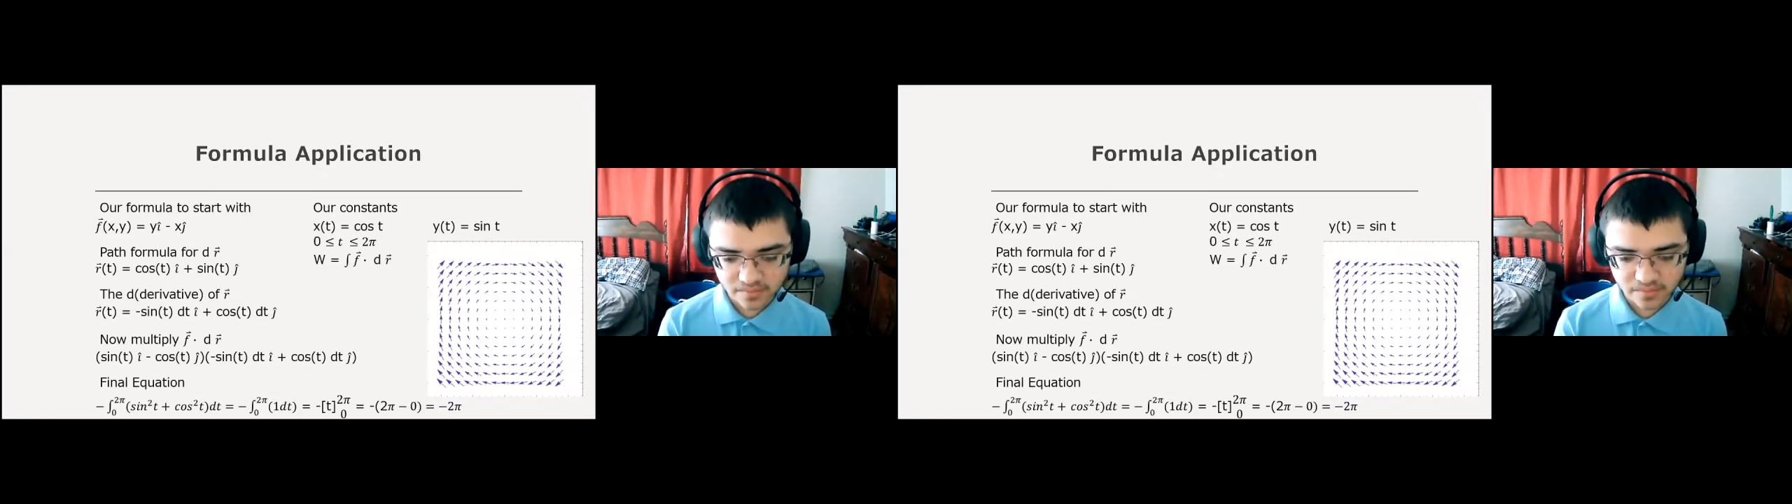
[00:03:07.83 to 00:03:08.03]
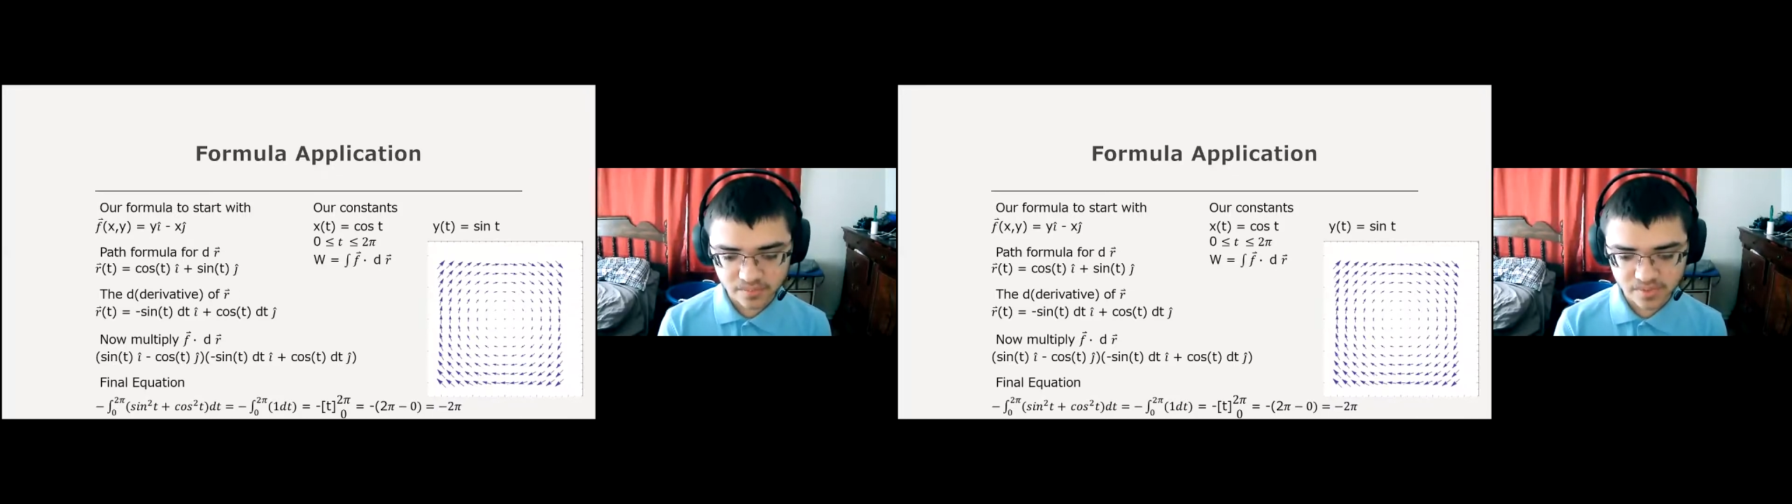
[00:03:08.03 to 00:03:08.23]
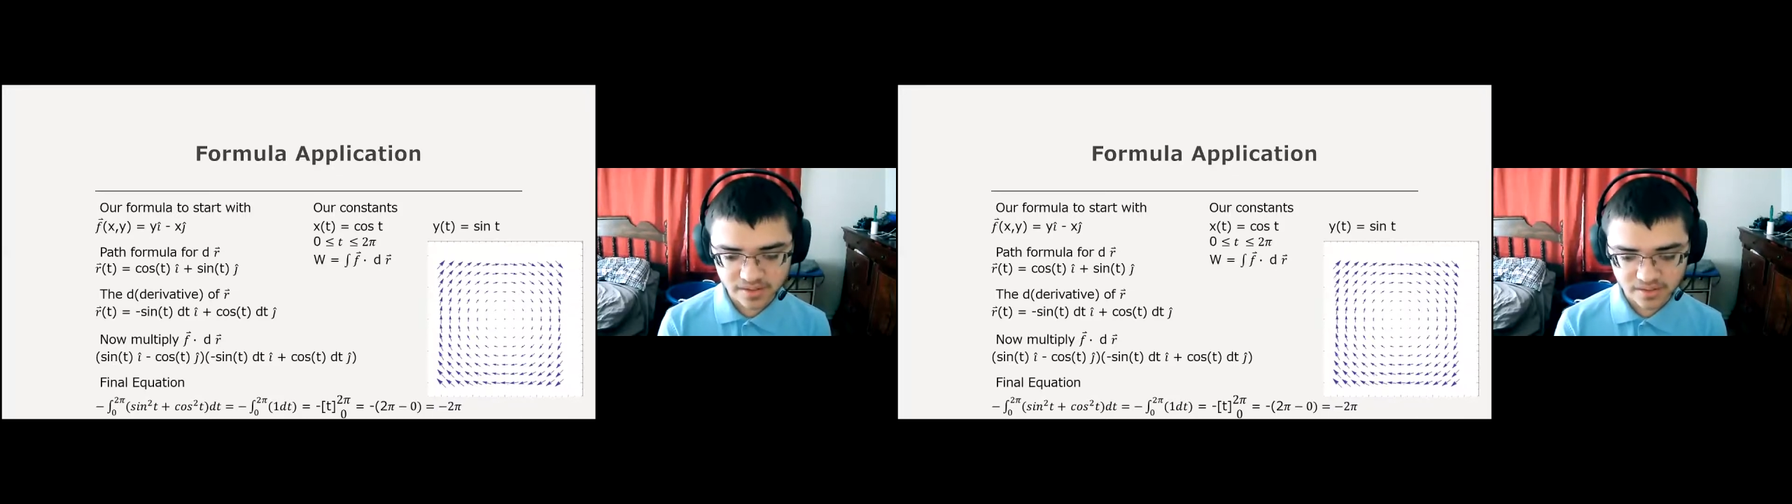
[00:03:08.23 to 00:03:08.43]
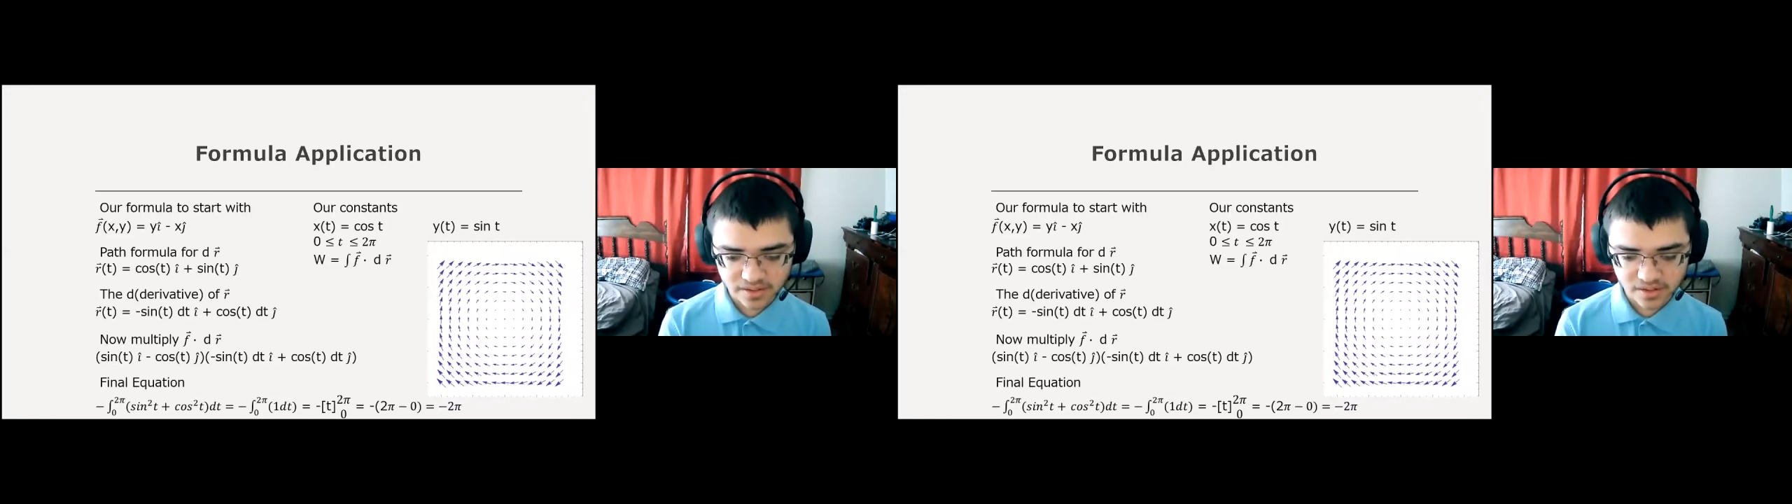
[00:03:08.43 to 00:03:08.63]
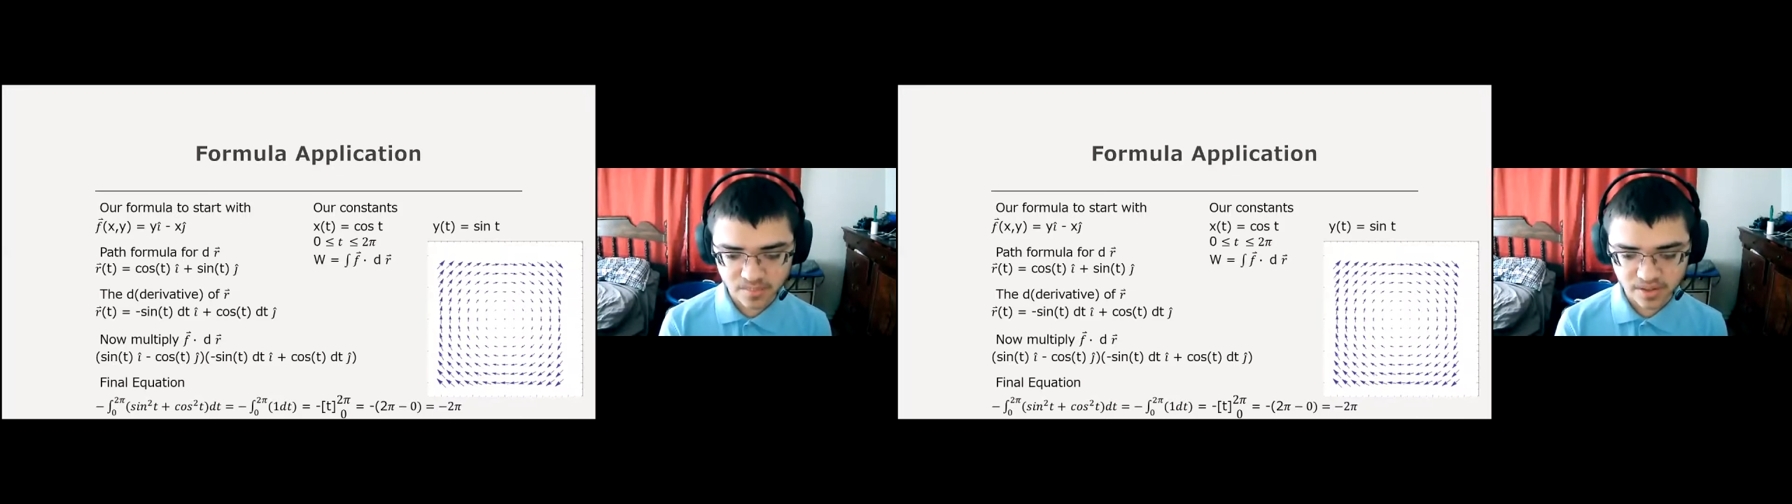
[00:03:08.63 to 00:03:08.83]
from 0 to
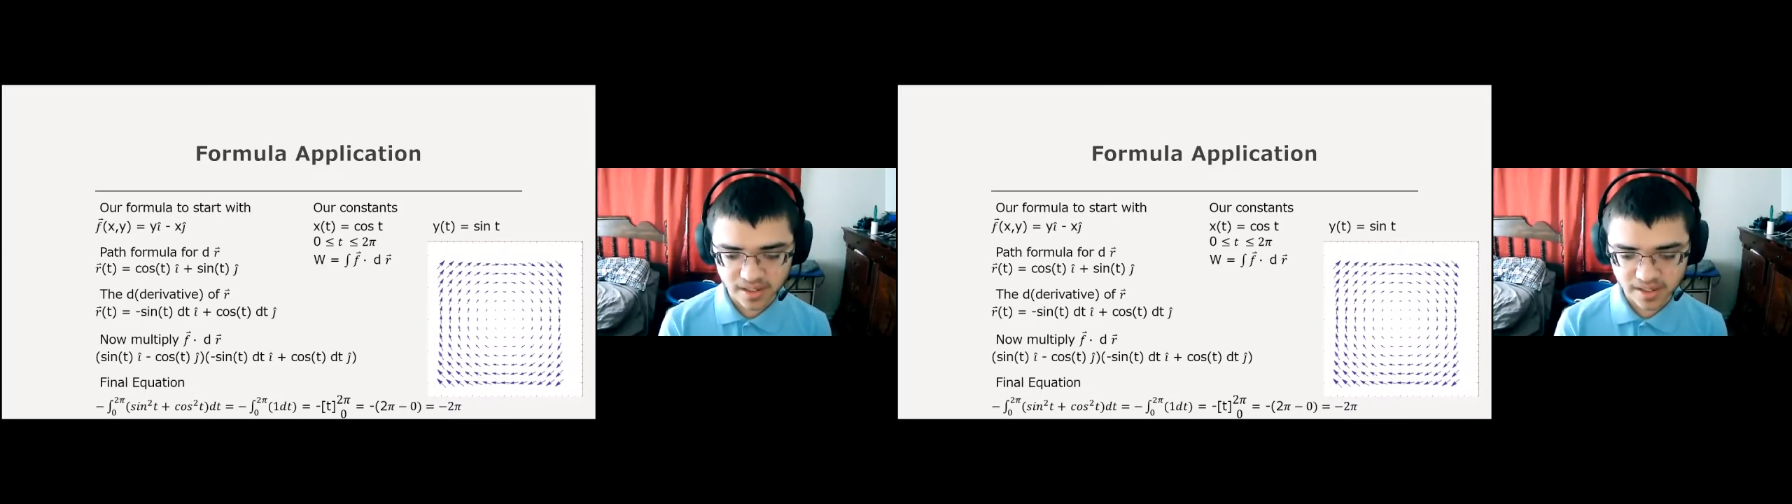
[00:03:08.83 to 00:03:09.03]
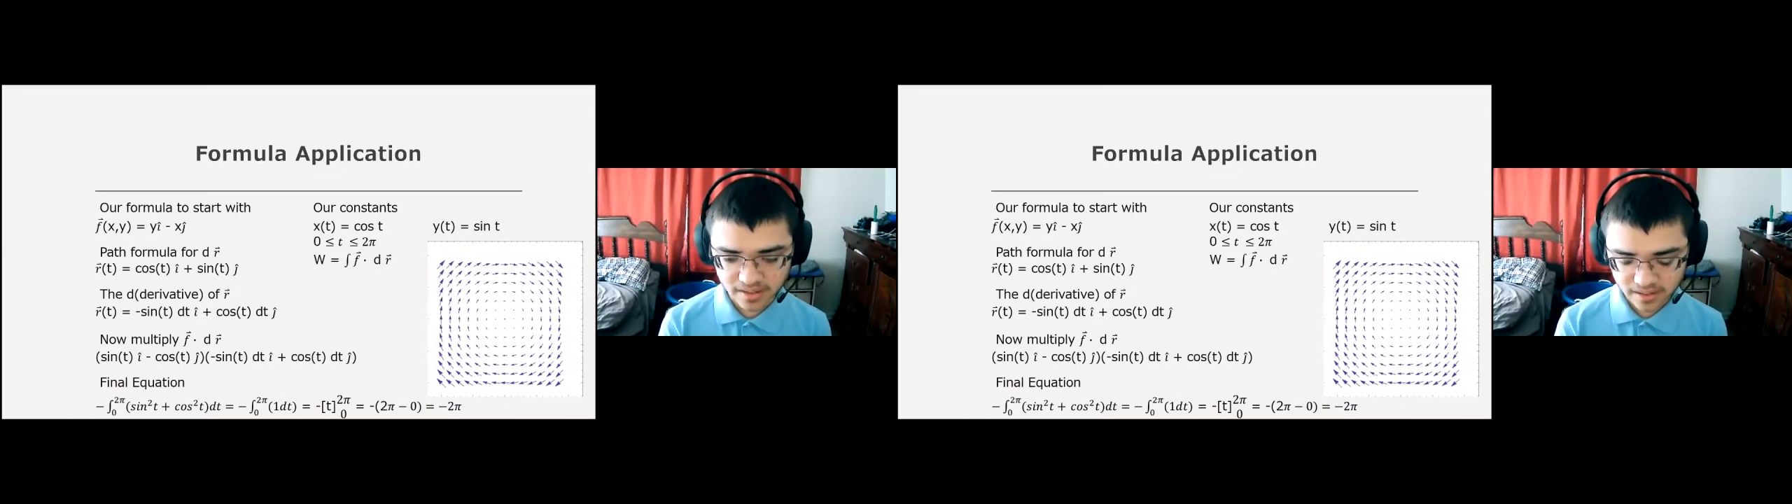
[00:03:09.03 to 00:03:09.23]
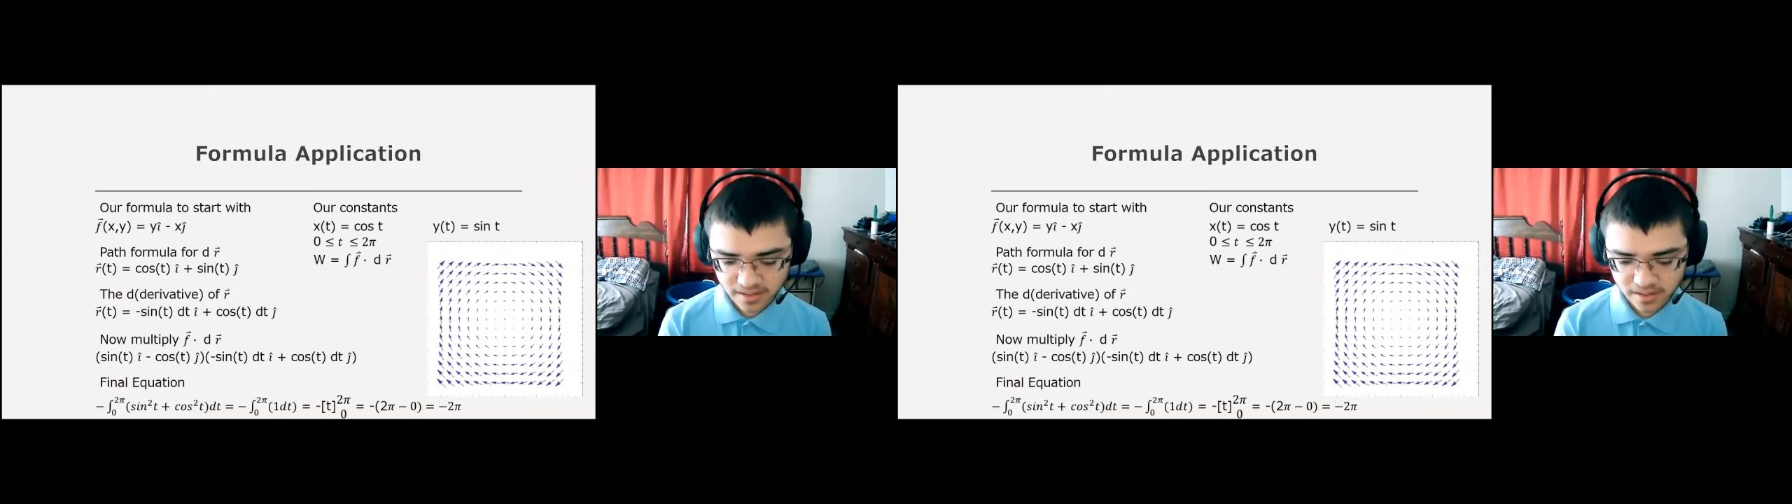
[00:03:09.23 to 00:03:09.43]
2 pi,